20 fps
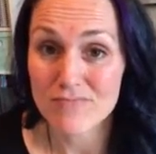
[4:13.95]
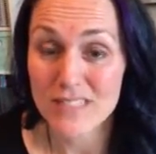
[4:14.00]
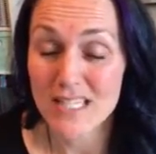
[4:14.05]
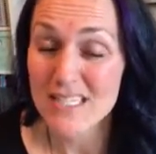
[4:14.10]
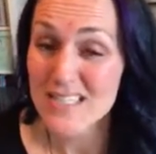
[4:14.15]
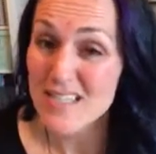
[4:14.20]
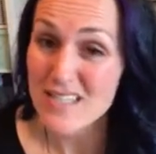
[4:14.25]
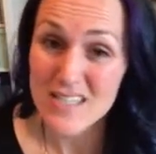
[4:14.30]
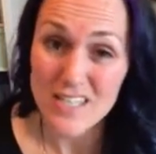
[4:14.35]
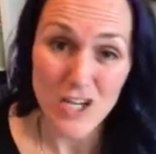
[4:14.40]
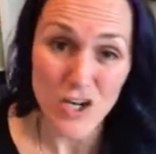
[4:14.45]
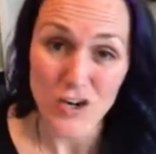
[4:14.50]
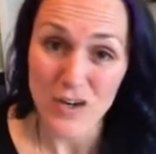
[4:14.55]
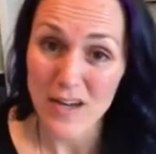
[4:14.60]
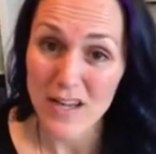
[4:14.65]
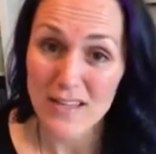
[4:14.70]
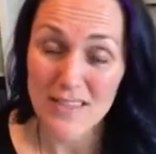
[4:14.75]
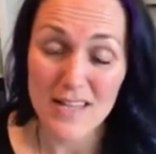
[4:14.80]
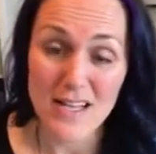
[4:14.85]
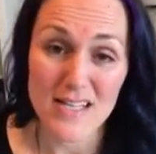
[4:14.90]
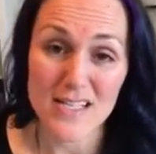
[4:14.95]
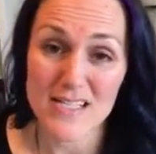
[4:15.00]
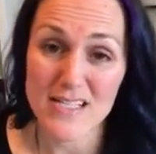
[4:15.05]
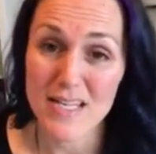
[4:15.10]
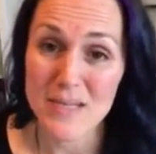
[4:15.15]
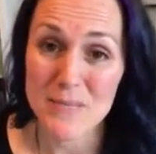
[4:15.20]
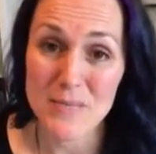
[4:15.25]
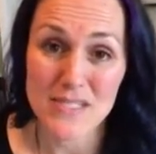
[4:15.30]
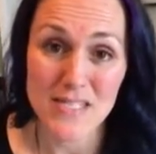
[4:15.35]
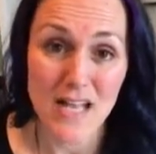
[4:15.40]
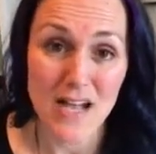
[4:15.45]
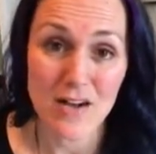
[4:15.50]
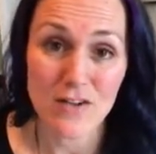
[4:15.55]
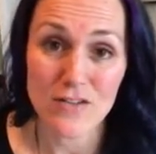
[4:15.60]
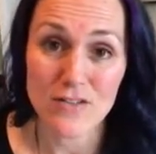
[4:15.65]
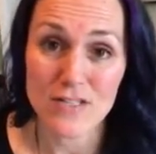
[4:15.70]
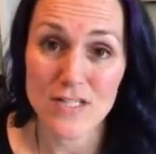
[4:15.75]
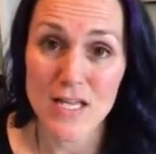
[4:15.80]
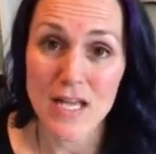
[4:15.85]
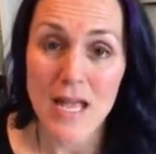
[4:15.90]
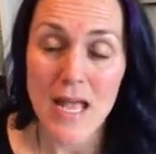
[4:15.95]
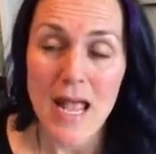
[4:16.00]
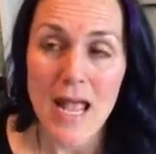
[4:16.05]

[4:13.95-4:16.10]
It doesn't create that same sound.